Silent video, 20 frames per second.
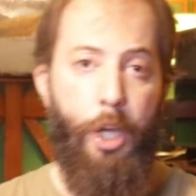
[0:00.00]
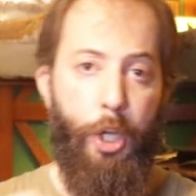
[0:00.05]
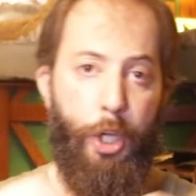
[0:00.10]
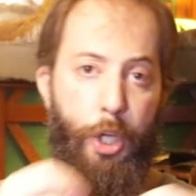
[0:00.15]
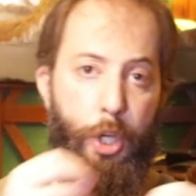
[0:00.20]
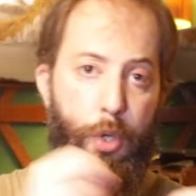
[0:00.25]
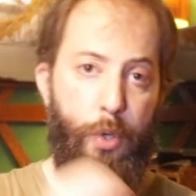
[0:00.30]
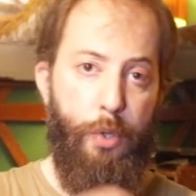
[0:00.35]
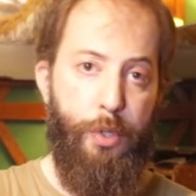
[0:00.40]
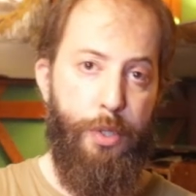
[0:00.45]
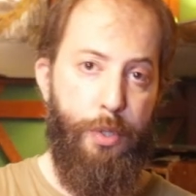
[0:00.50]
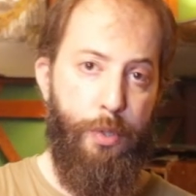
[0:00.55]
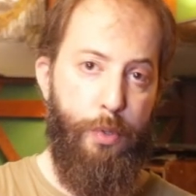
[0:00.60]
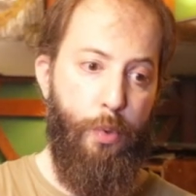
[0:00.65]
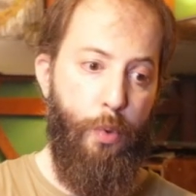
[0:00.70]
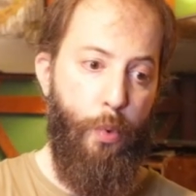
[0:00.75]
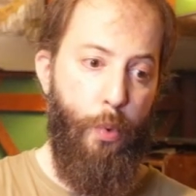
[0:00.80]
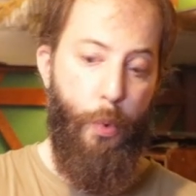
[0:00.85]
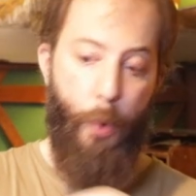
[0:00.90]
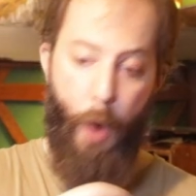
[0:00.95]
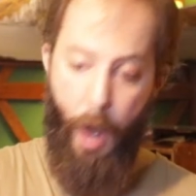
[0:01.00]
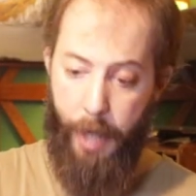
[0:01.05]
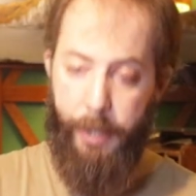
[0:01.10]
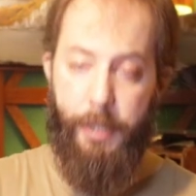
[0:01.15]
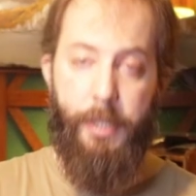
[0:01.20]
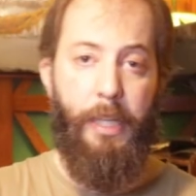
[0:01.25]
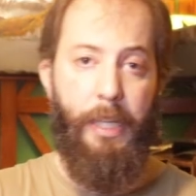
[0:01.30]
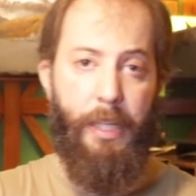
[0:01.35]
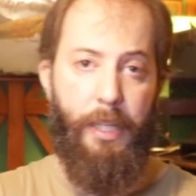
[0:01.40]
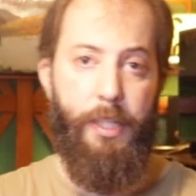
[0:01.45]
Used to
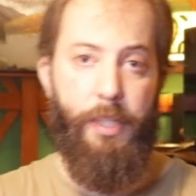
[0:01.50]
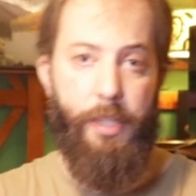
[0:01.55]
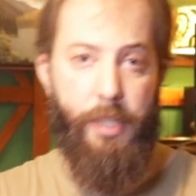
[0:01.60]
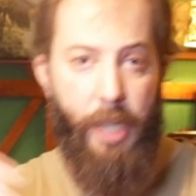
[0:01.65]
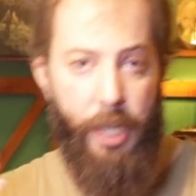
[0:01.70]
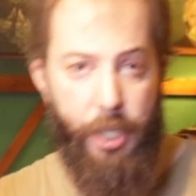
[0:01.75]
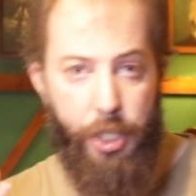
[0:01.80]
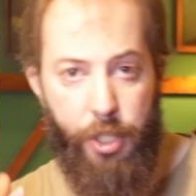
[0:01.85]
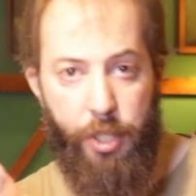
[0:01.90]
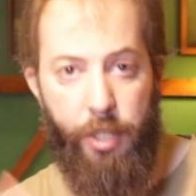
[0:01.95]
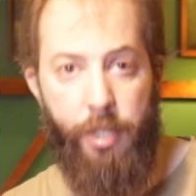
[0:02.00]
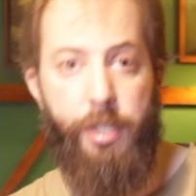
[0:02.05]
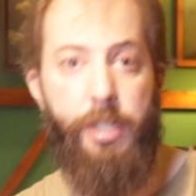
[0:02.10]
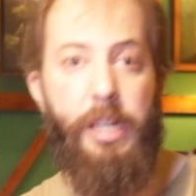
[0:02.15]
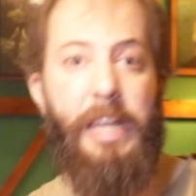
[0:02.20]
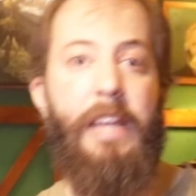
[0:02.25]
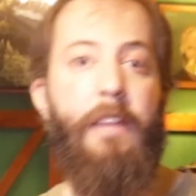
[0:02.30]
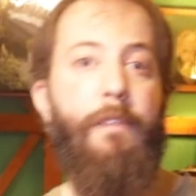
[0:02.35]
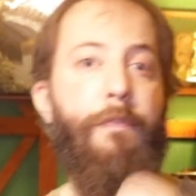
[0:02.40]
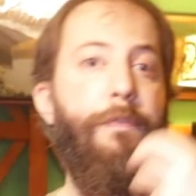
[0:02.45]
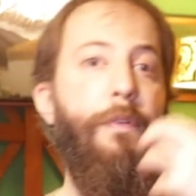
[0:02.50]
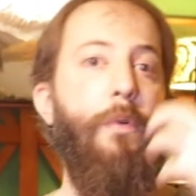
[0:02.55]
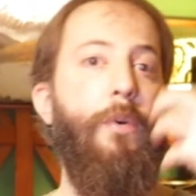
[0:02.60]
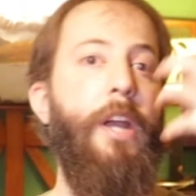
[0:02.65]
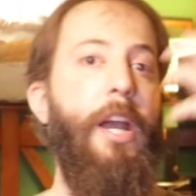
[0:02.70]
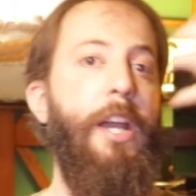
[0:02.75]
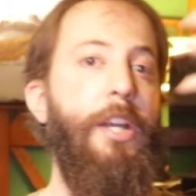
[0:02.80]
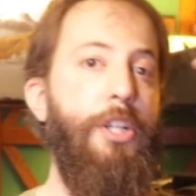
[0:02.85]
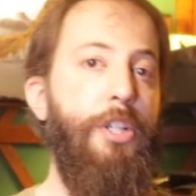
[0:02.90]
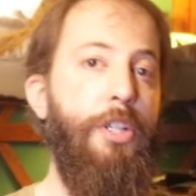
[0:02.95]
write incantations,
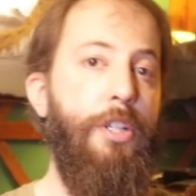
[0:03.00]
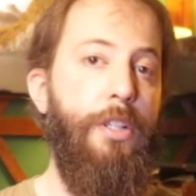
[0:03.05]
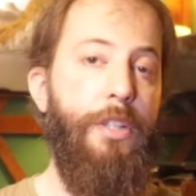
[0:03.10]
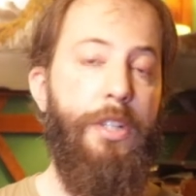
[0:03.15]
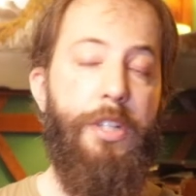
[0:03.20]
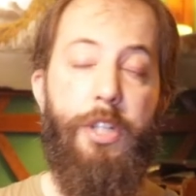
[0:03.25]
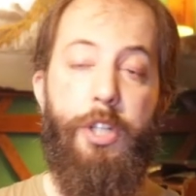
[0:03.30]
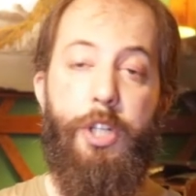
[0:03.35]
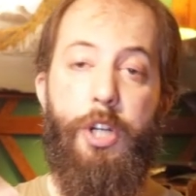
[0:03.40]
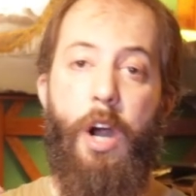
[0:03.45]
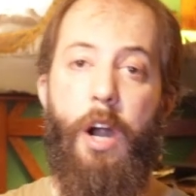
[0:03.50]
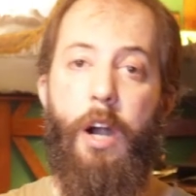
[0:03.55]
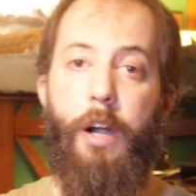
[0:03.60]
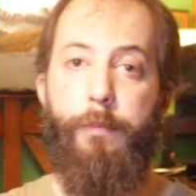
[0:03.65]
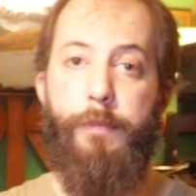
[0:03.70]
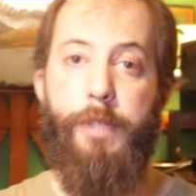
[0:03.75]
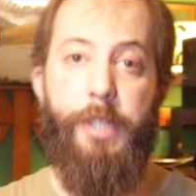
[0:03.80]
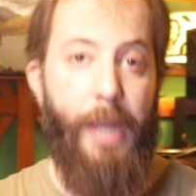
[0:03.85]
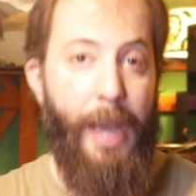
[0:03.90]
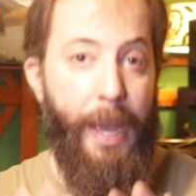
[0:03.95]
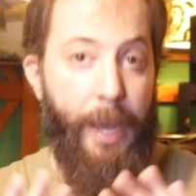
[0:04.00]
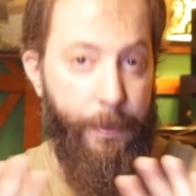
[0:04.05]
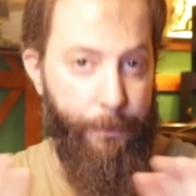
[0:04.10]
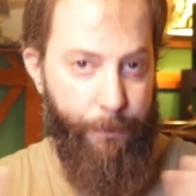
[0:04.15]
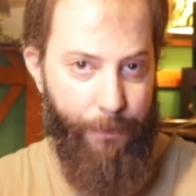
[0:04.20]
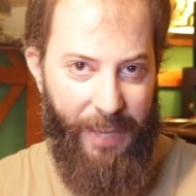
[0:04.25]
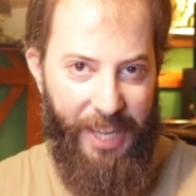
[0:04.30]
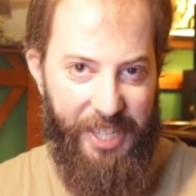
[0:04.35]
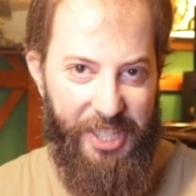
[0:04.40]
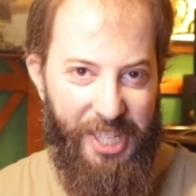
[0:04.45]
invocations, charms,
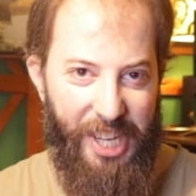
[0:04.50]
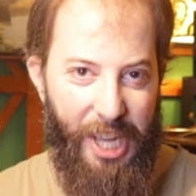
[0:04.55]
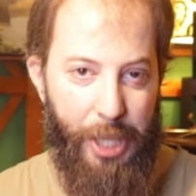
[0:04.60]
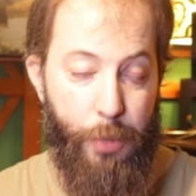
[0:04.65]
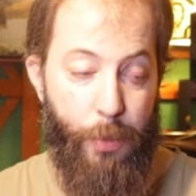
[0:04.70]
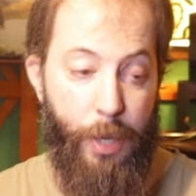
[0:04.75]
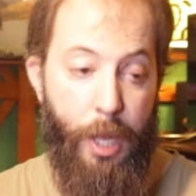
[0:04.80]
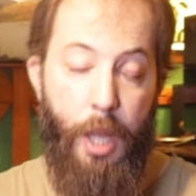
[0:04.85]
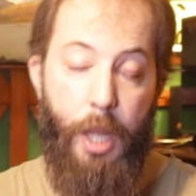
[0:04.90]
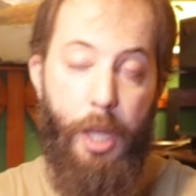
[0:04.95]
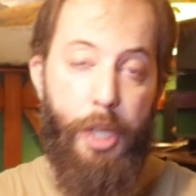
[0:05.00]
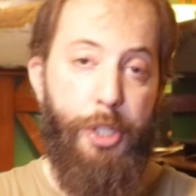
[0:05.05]
etc.